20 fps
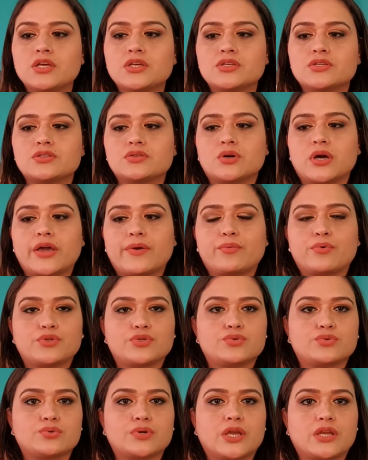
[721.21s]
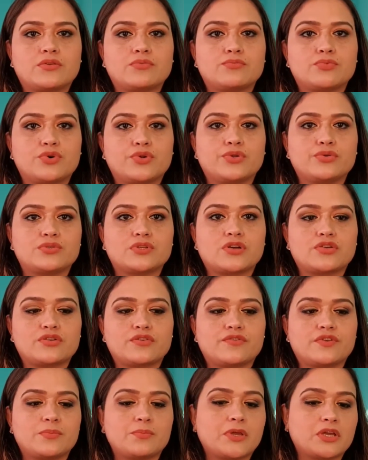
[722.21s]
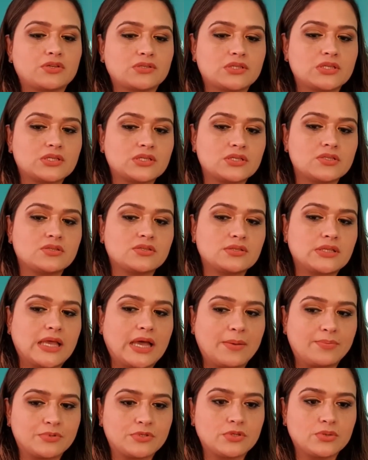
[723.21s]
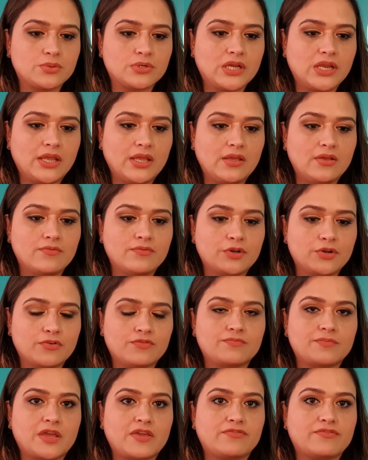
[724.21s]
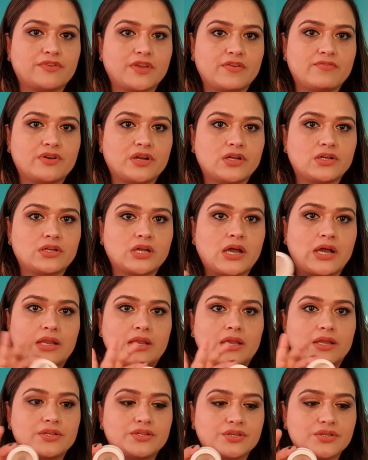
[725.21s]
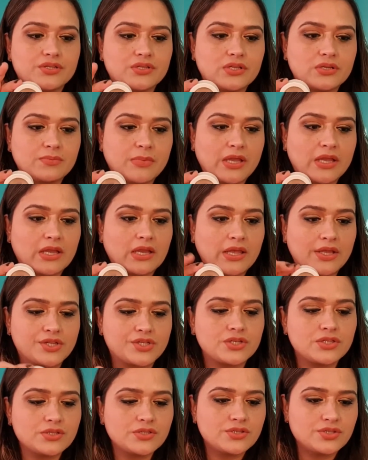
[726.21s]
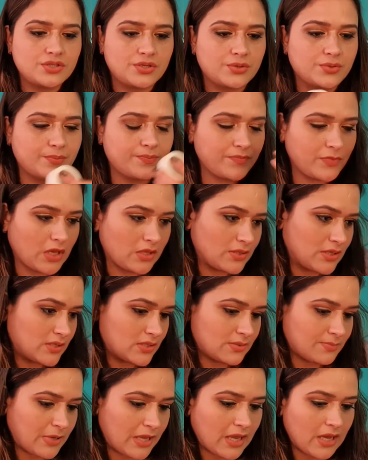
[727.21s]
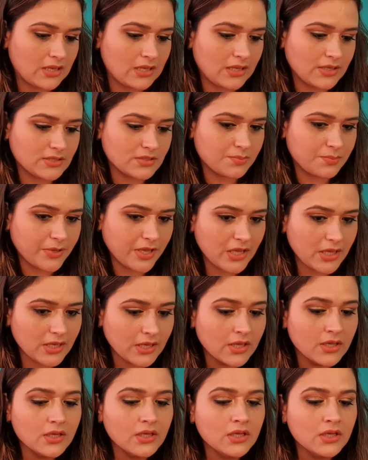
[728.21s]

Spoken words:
So I want to get more use out of it because this is absolutely one of my favorite highlighters in my collection. So yeah, that is my highlighter pick.